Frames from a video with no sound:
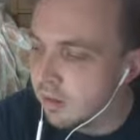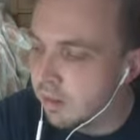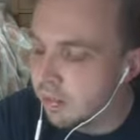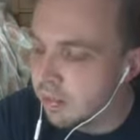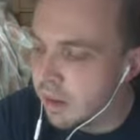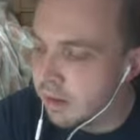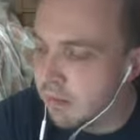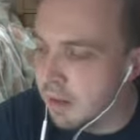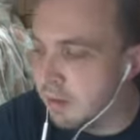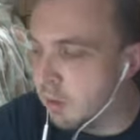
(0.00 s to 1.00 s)

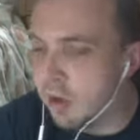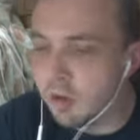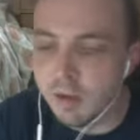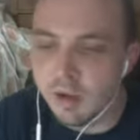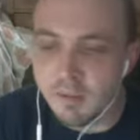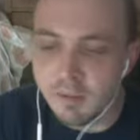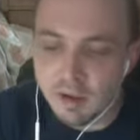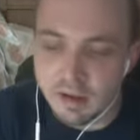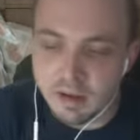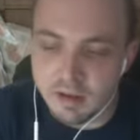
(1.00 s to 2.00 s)
maybe what you're putting up
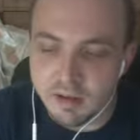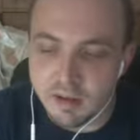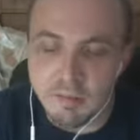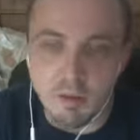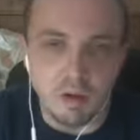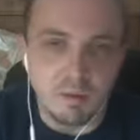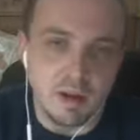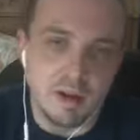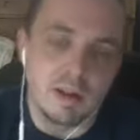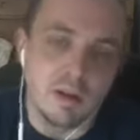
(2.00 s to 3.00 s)
there isn't important
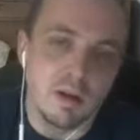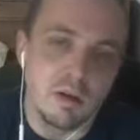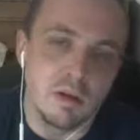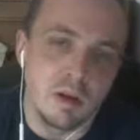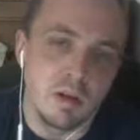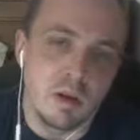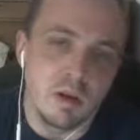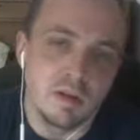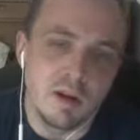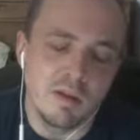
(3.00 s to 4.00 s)
because they know who you are.
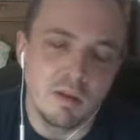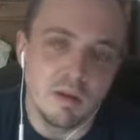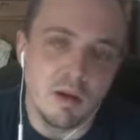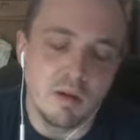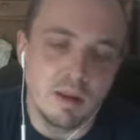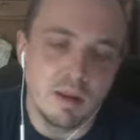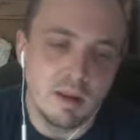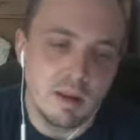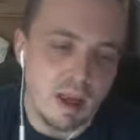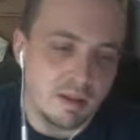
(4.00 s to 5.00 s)
So,
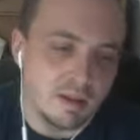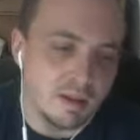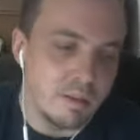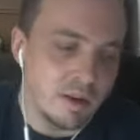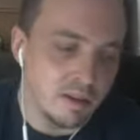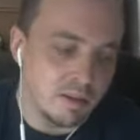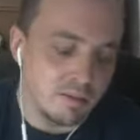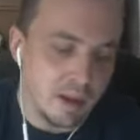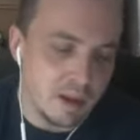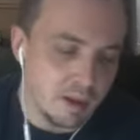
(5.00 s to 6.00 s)
yes, as much as
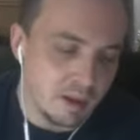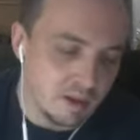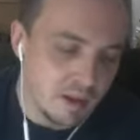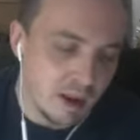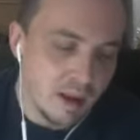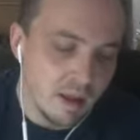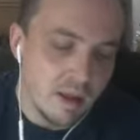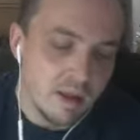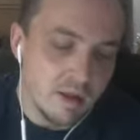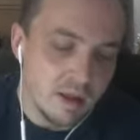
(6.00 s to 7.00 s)
maybe it's like
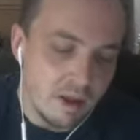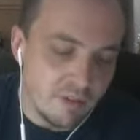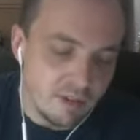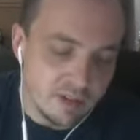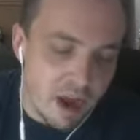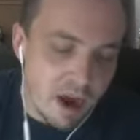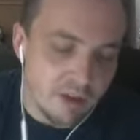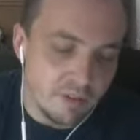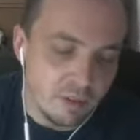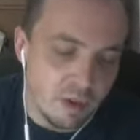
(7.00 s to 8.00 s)
a facade
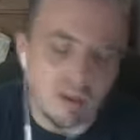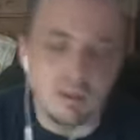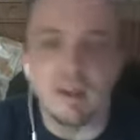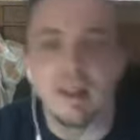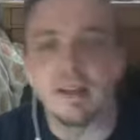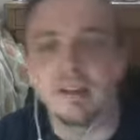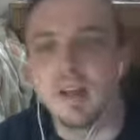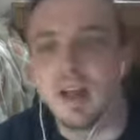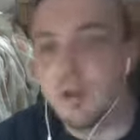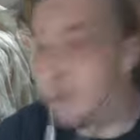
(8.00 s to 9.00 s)
of what you're saying is
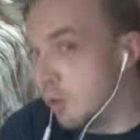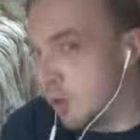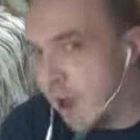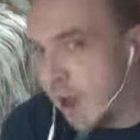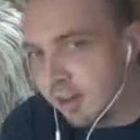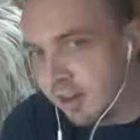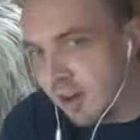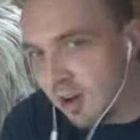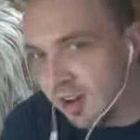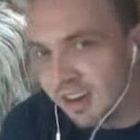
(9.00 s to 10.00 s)
not who you actually
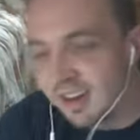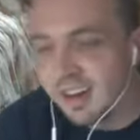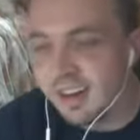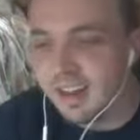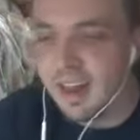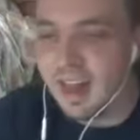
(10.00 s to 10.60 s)
are, at